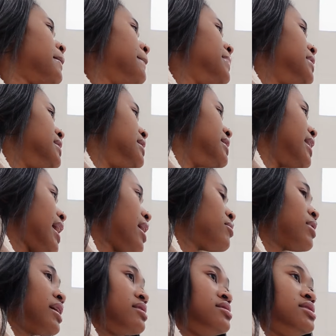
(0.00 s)
But that
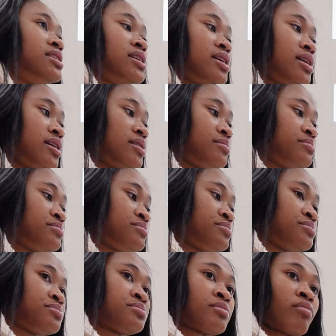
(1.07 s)
right there,
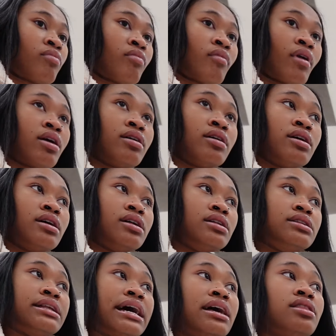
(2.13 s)

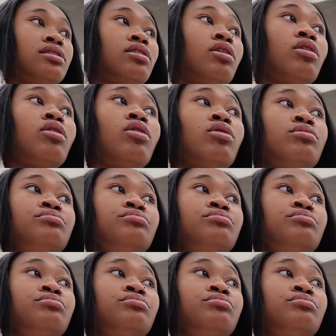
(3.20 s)
that little,